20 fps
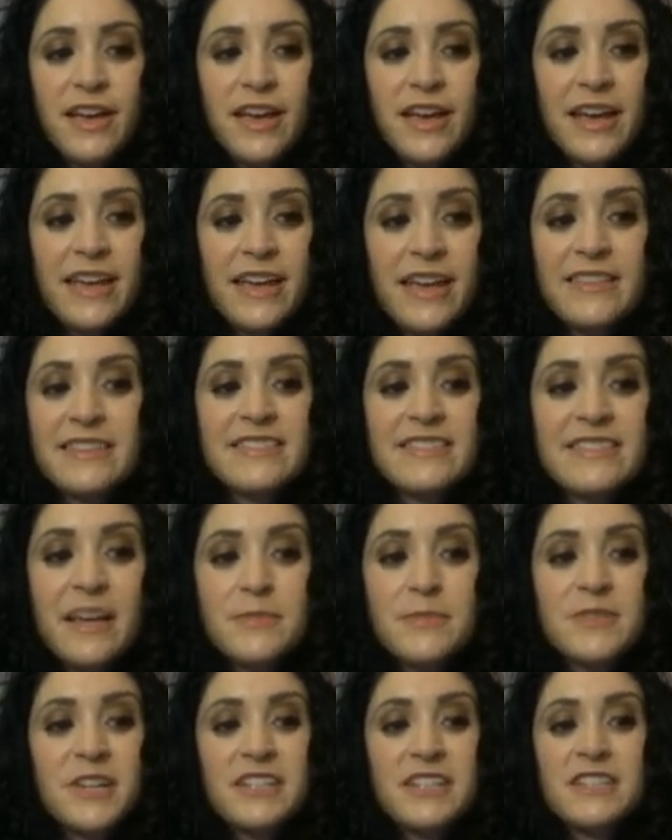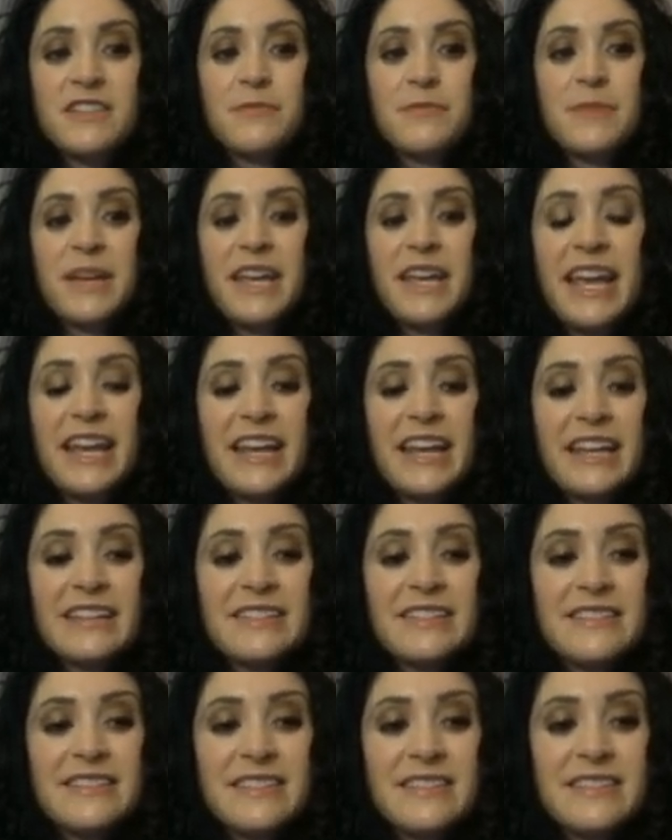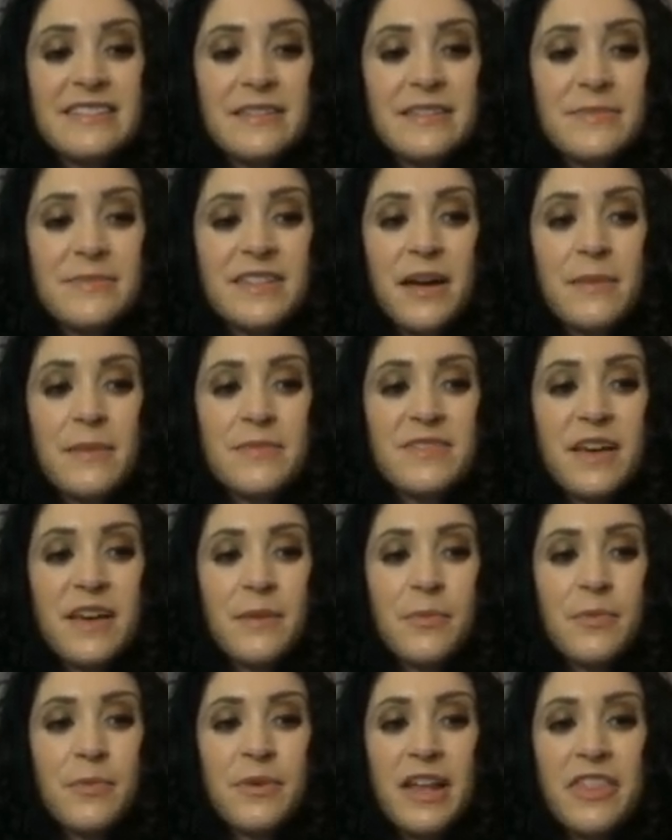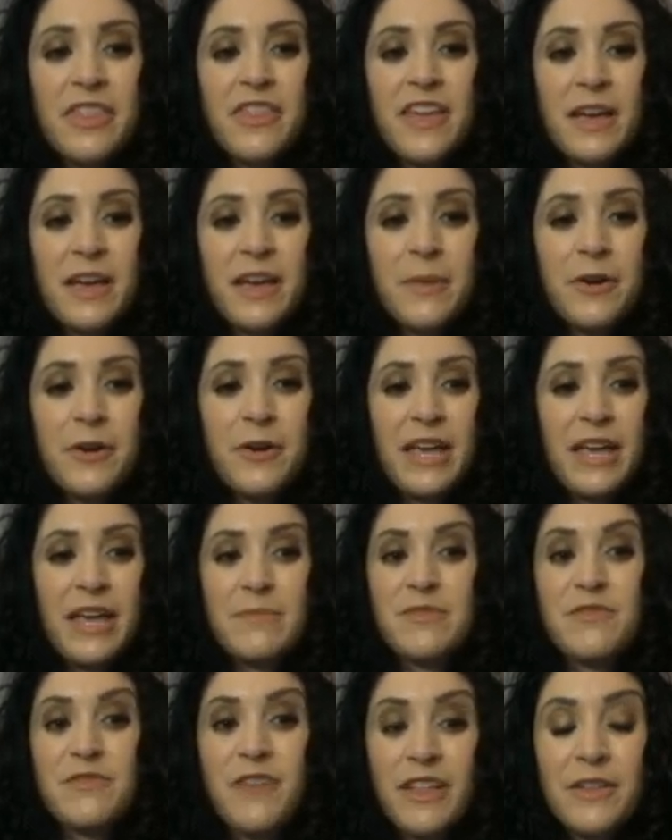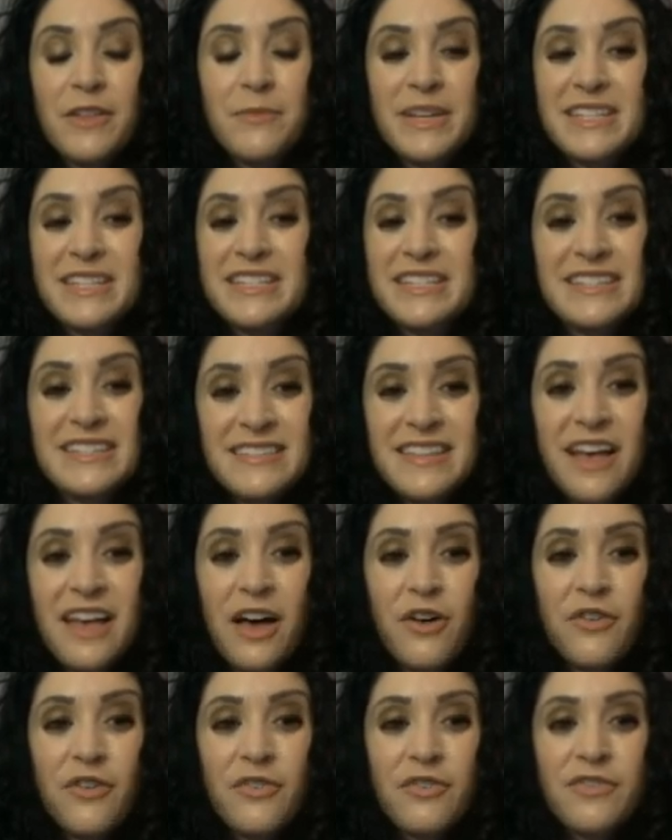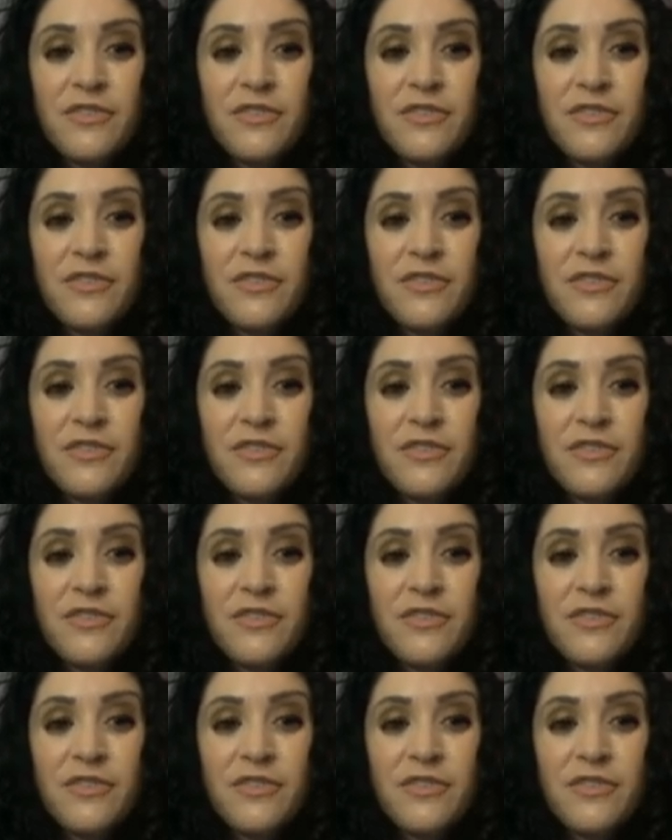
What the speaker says: And this subject of mechanics and systems comes up when I think about game development itself,